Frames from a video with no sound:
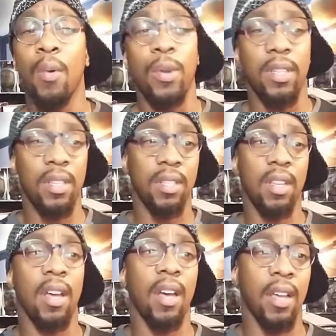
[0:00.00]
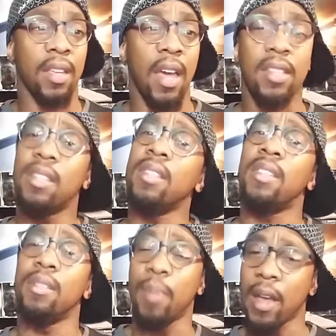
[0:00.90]
which is
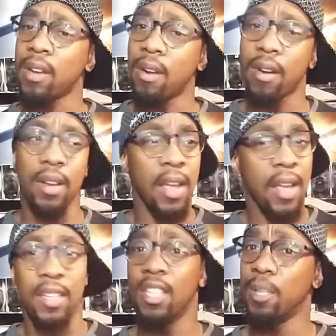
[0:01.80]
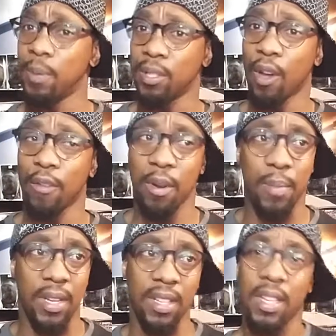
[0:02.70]
Kasius' bodyguard, she's pissed off at
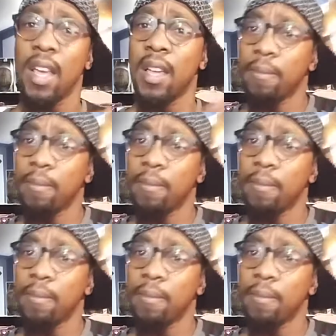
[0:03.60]
him because